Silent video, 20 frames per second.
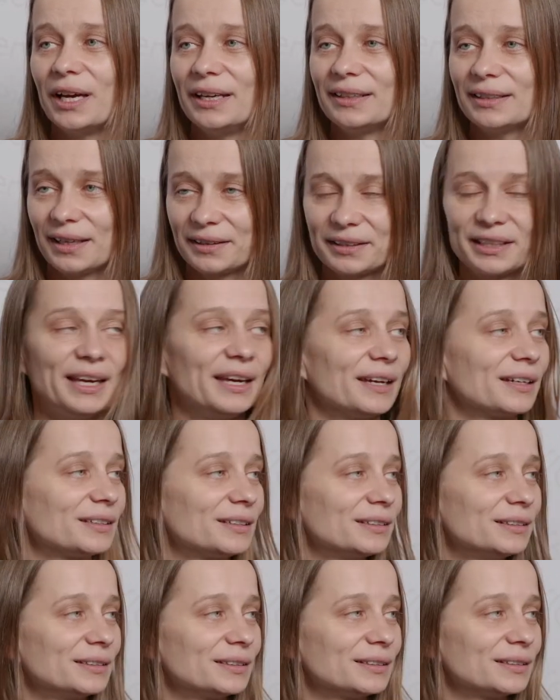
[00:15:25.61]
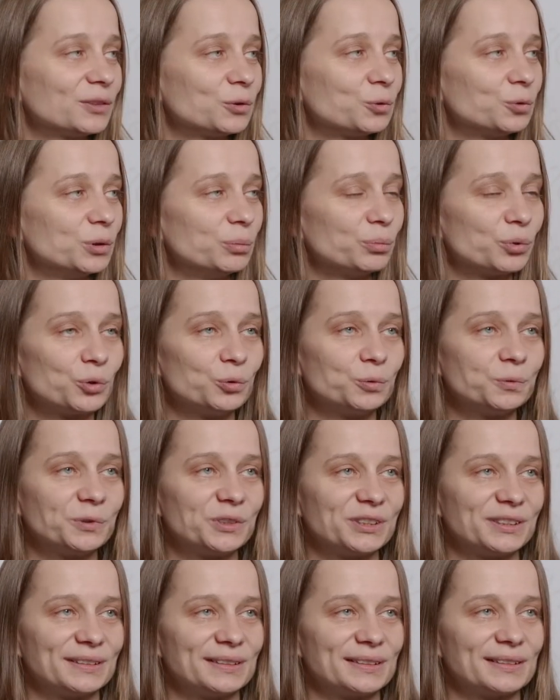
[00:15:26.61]
and other actors to
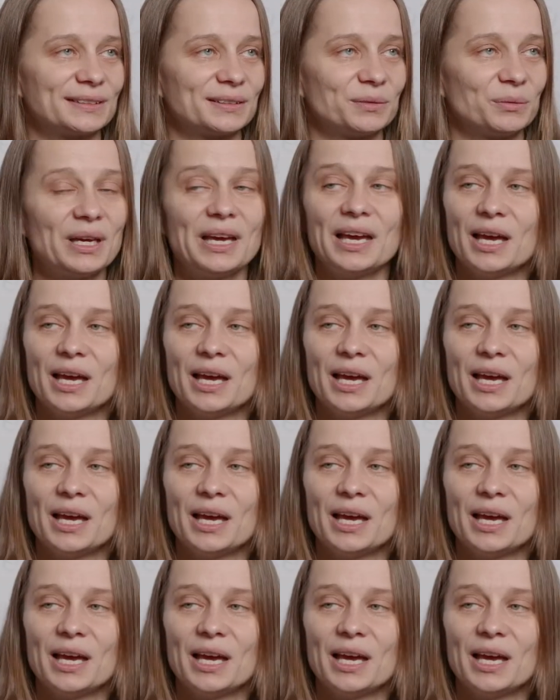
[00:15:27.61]
improve this.